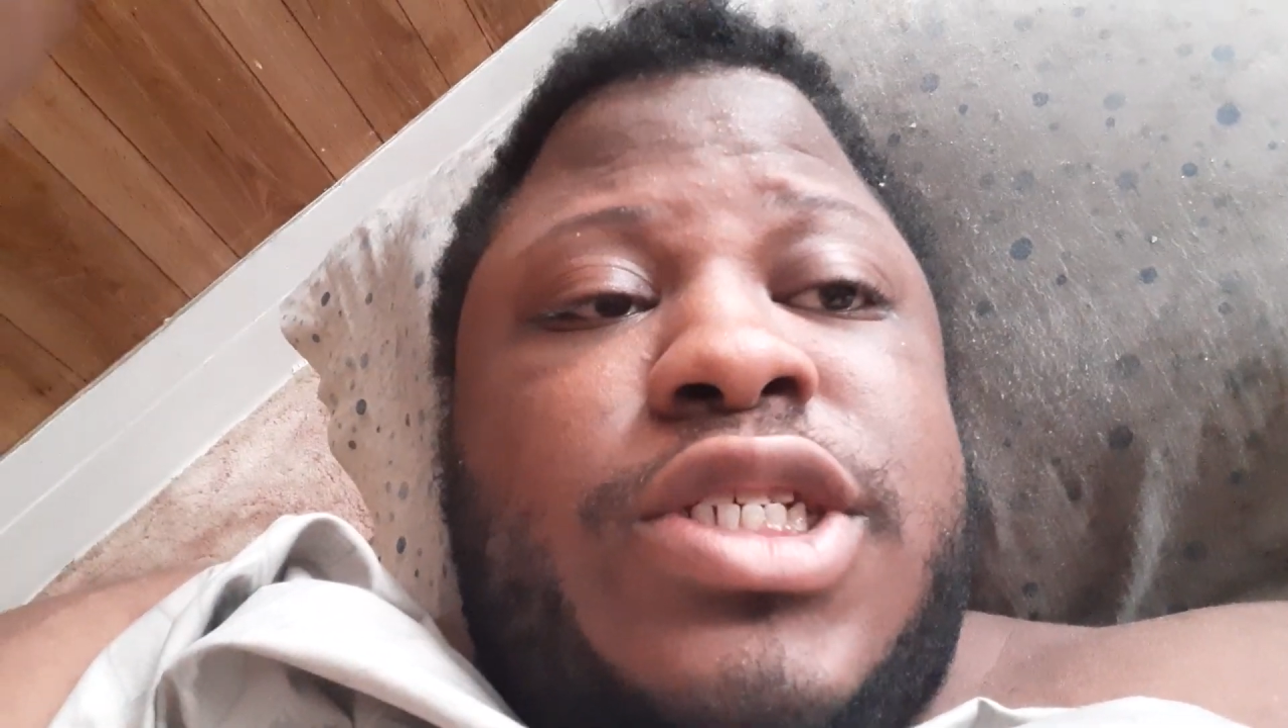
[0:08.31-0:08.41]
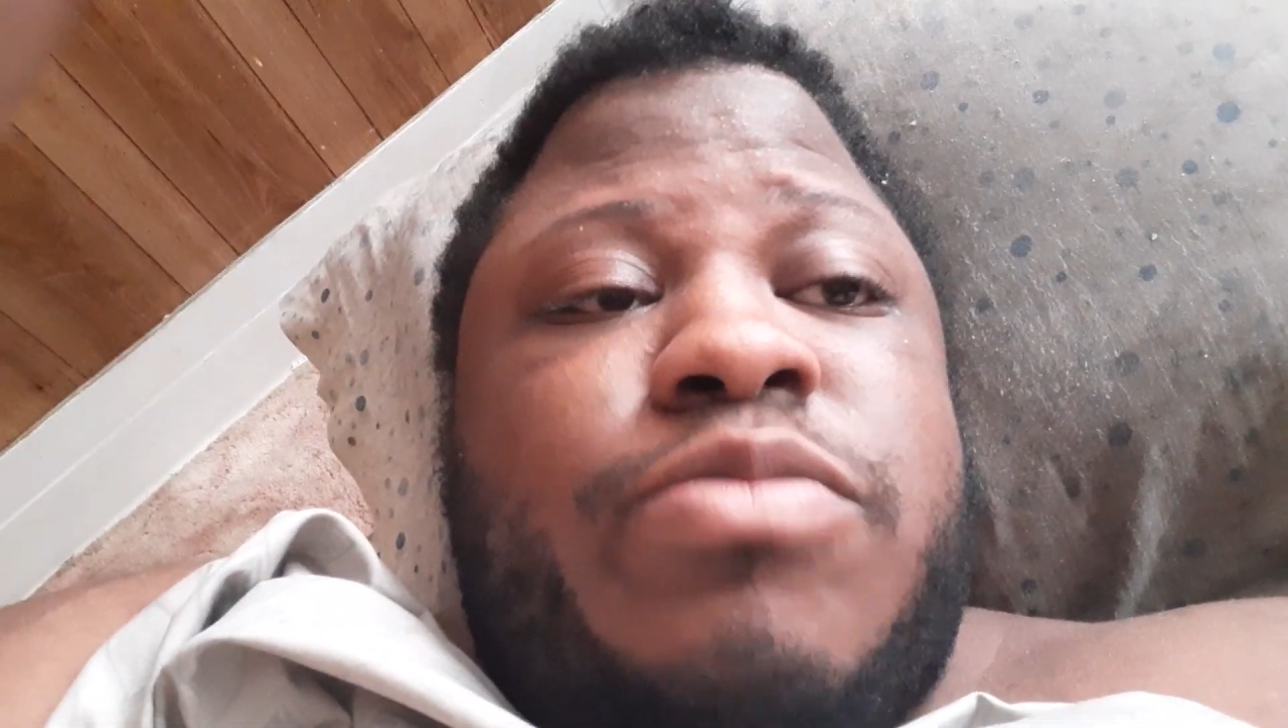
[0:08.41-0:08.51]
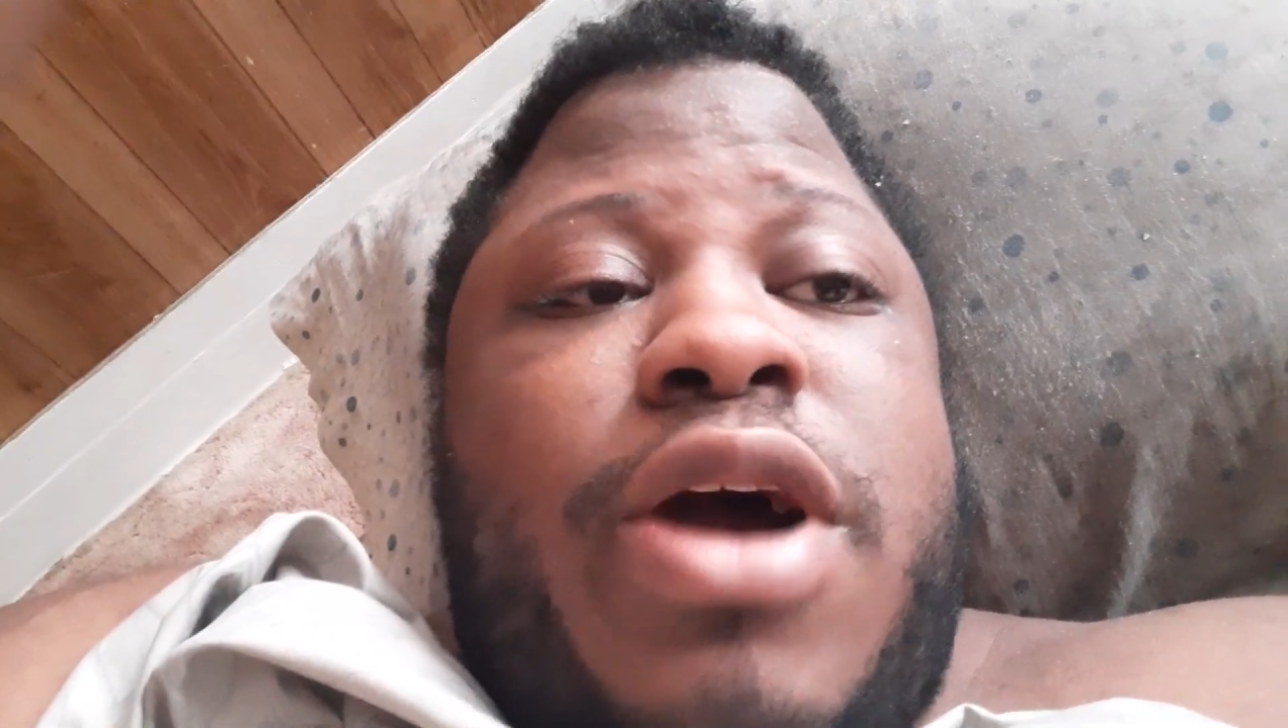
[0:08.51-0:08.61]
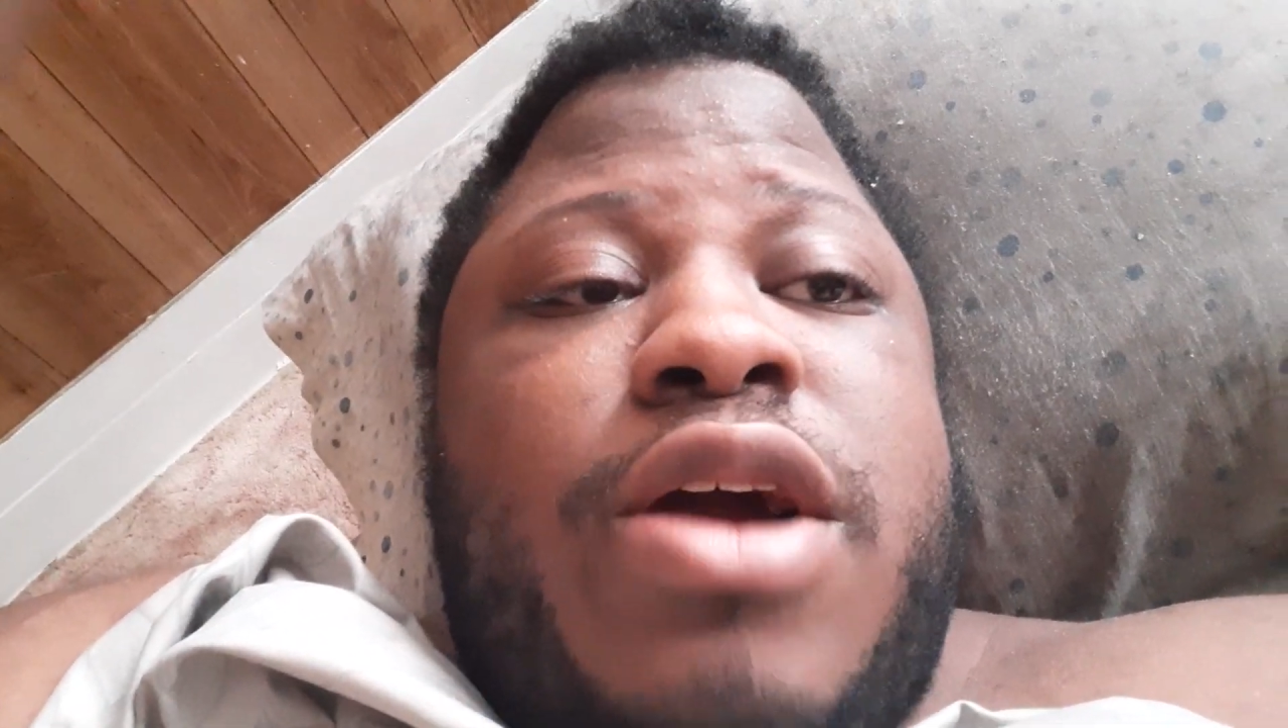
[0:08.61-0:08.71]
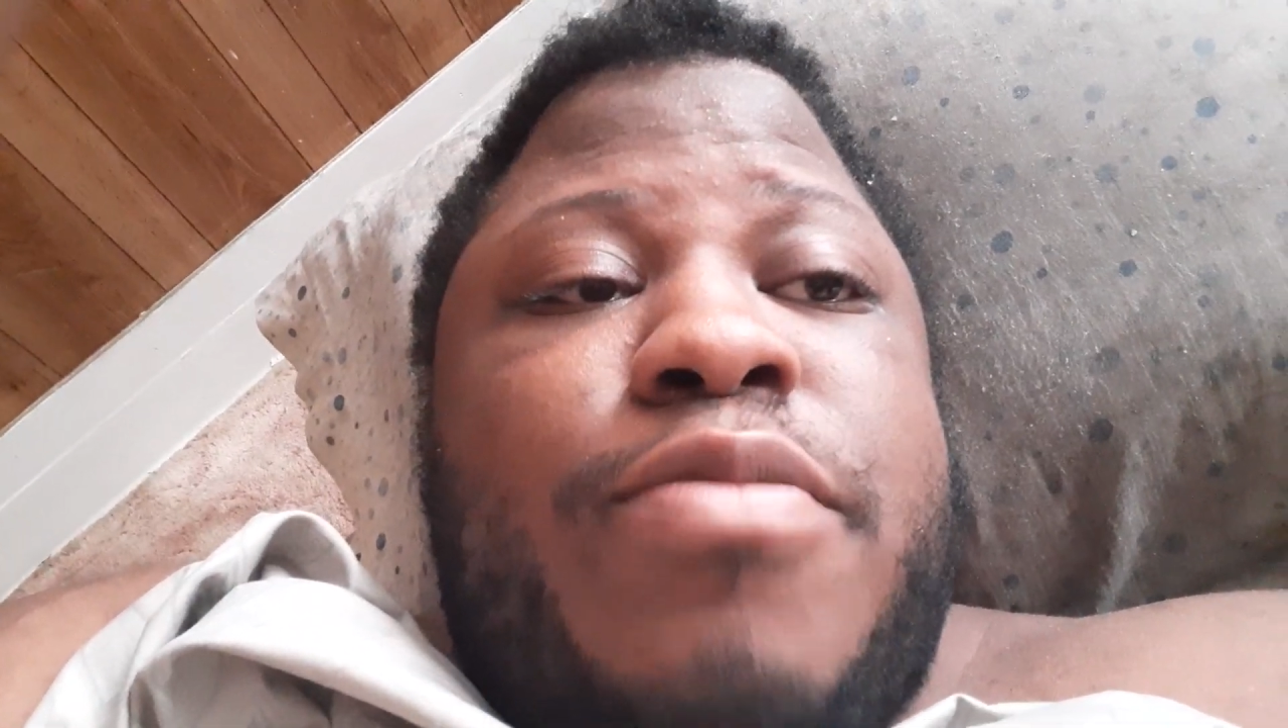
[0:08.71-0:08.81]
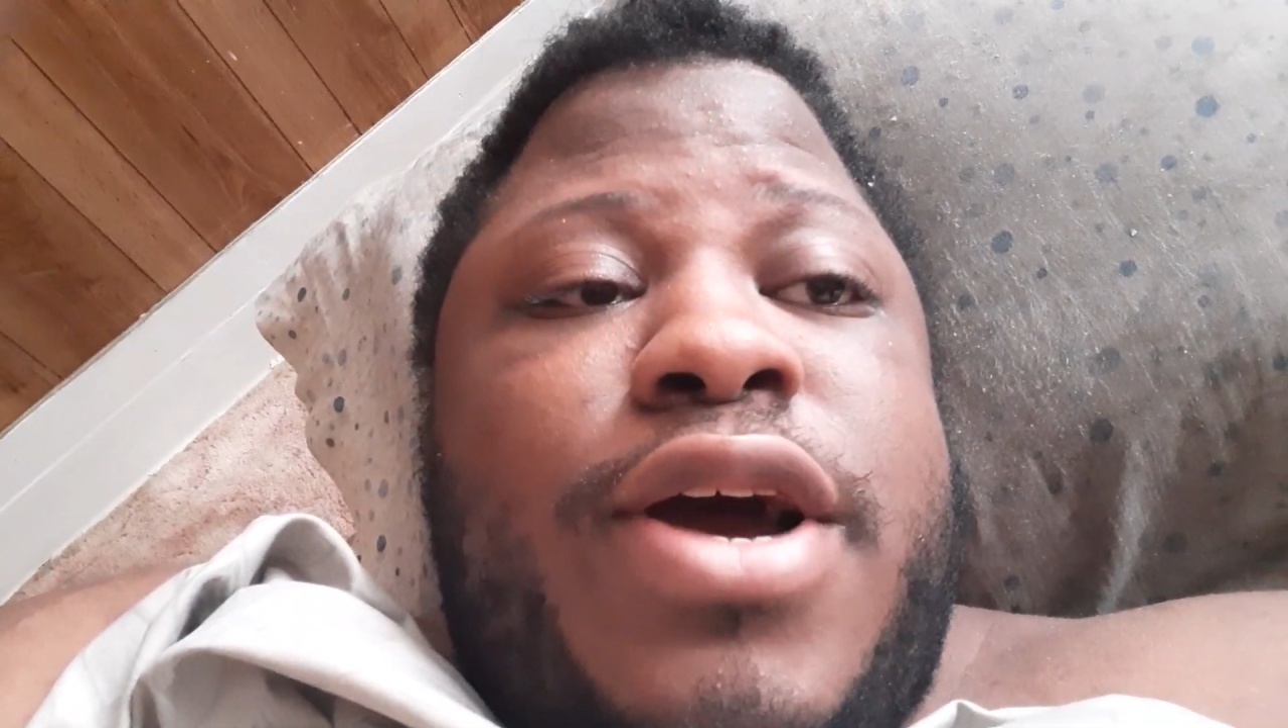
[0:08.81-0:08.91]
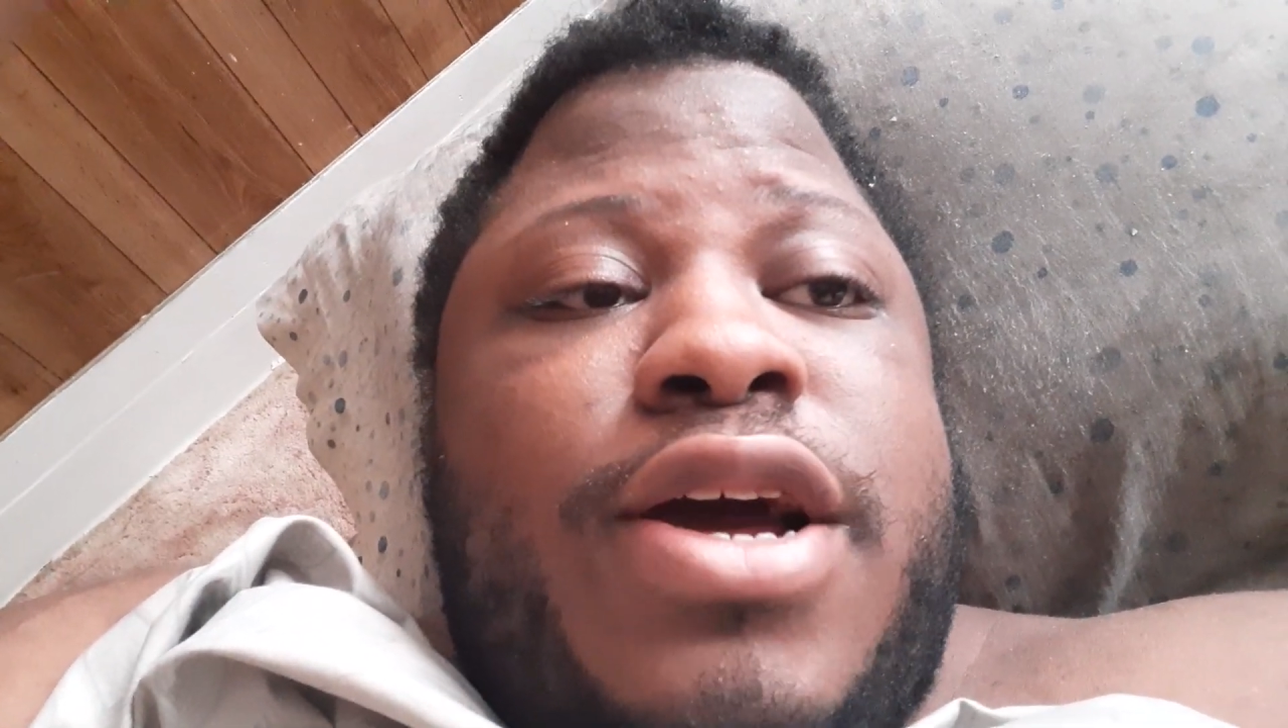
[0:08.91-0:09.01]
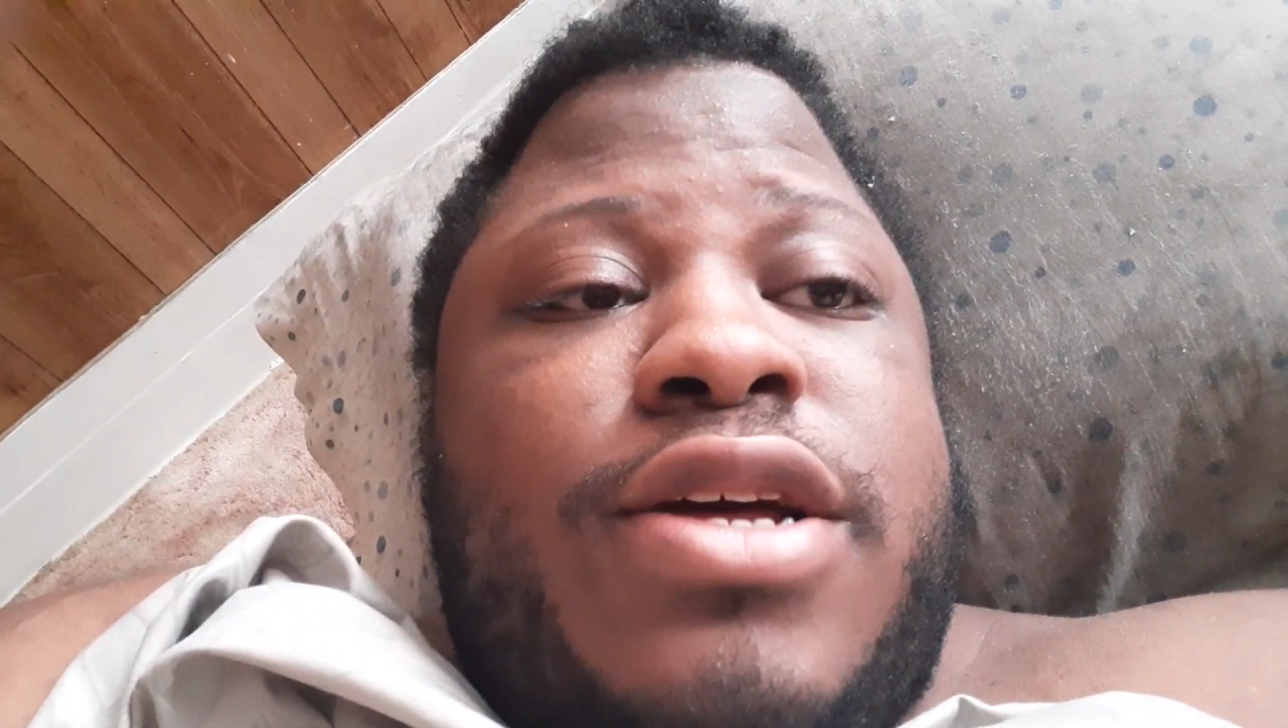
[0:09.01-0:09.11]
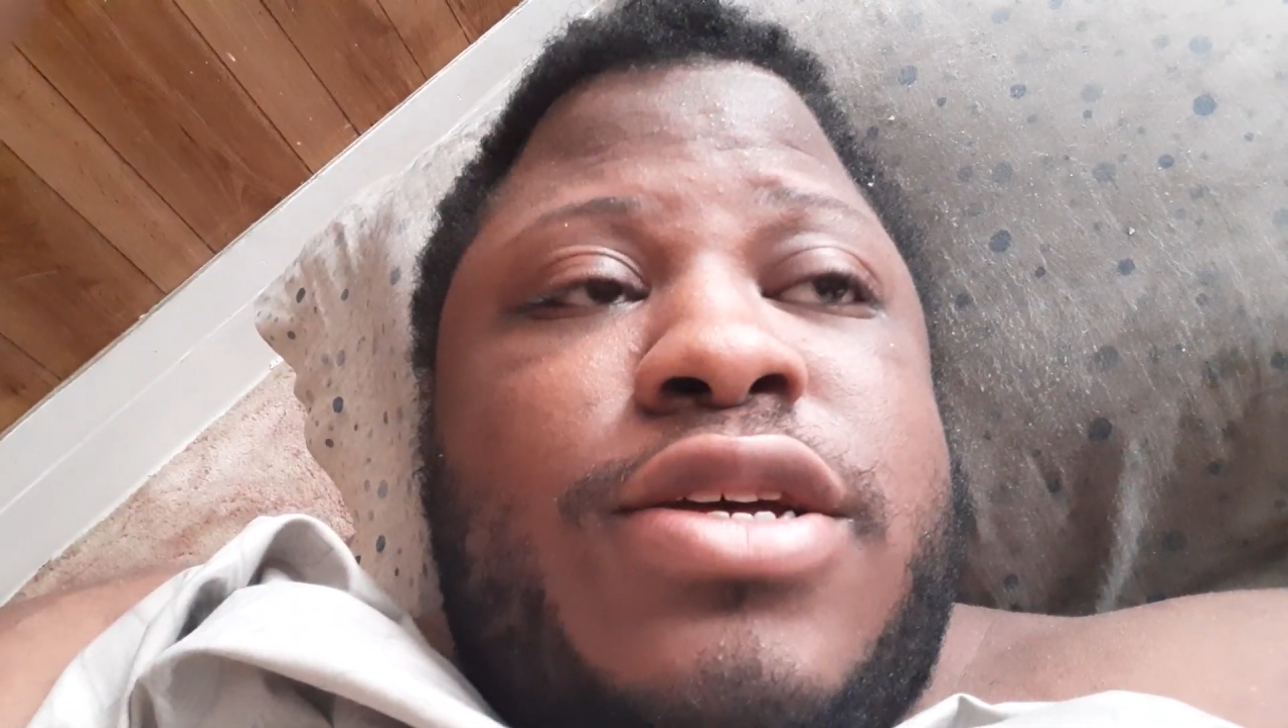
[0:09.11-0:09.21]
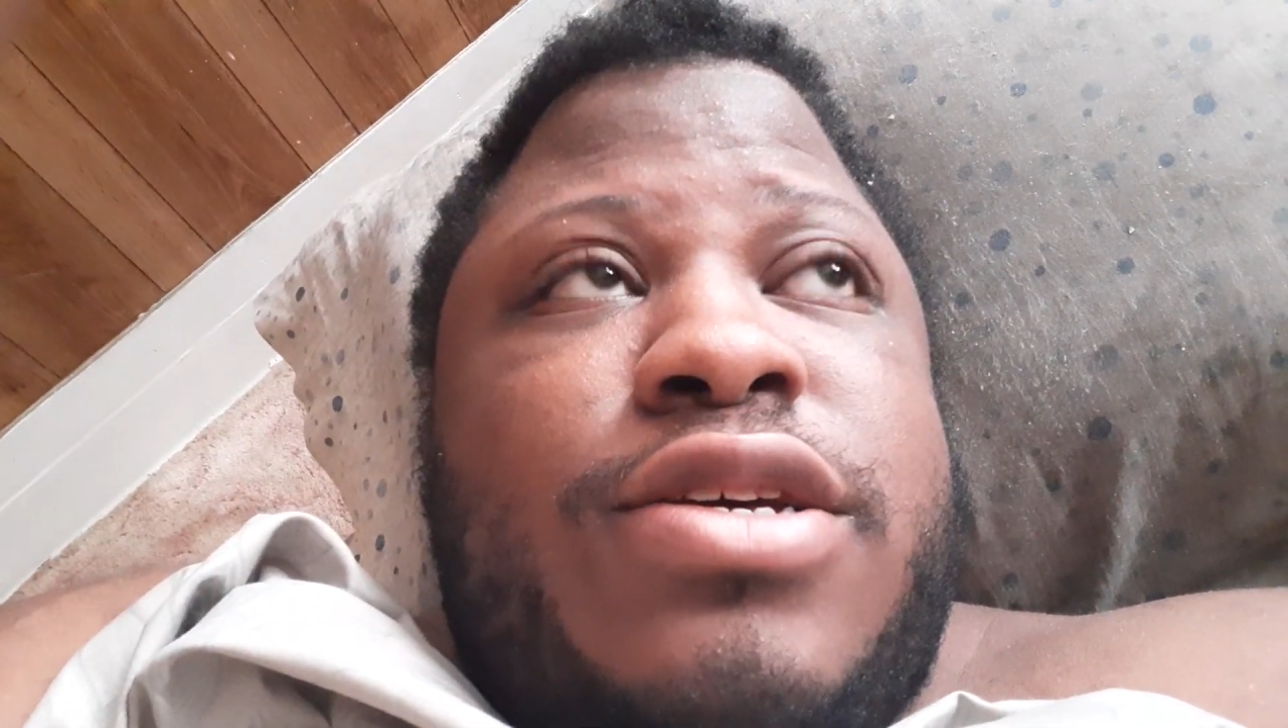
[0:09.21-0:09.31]
inspired
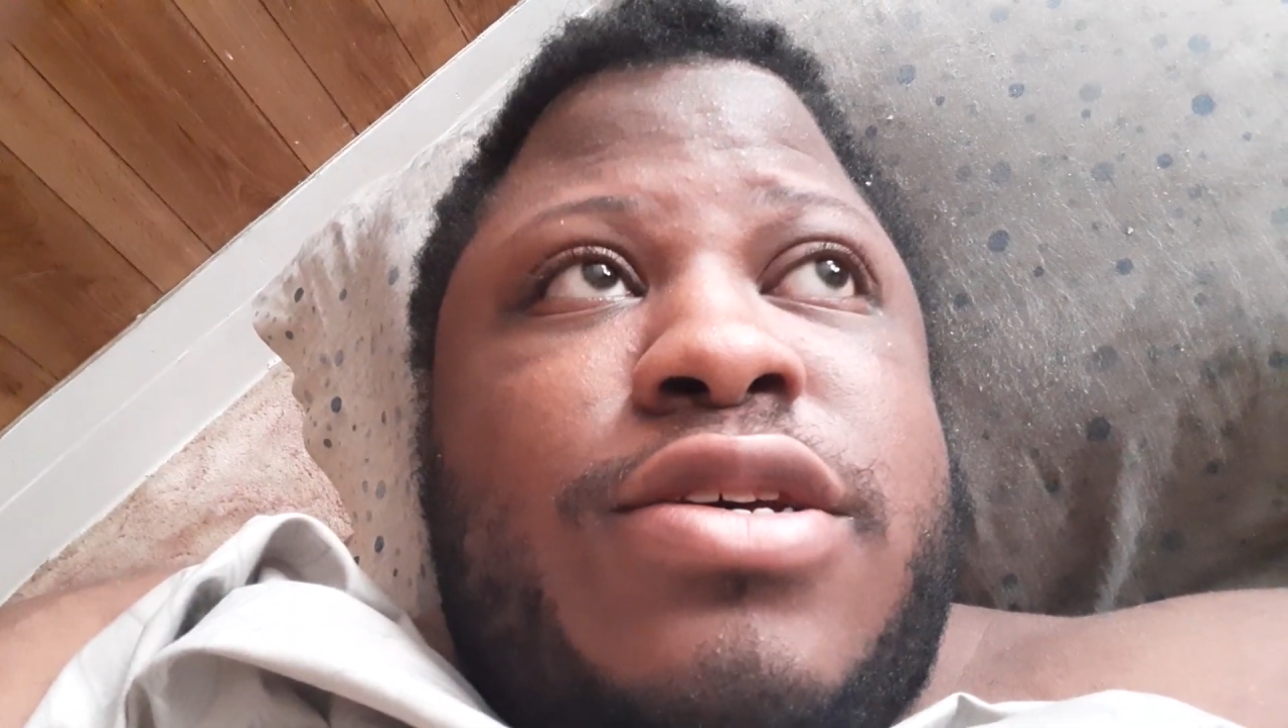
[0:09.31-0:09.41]
by